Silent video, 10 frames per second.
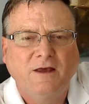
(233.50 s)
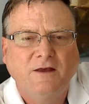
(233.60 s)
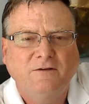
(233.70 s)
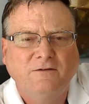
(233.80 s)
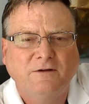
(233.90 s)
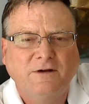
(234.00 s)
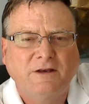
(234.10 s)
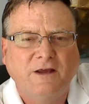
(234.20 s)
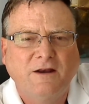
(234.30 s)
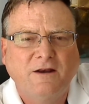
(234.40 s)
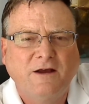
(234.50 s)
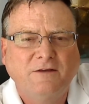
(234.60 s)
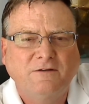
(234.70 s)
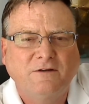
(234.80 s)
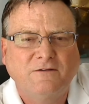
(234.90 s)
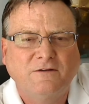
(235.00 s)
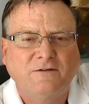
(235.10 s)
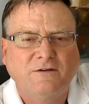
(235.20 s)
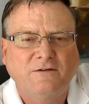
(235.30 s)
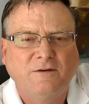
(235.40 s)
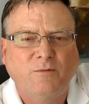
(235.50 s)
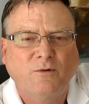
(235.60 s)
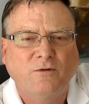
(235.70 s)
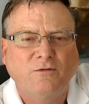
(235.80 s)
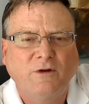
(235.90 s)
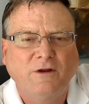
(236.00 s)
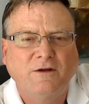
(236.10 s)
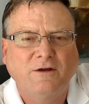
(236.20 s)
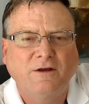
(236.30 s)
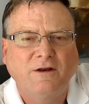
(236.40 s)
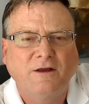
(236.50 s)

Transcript: Just look at that nice consistency. Pours really good.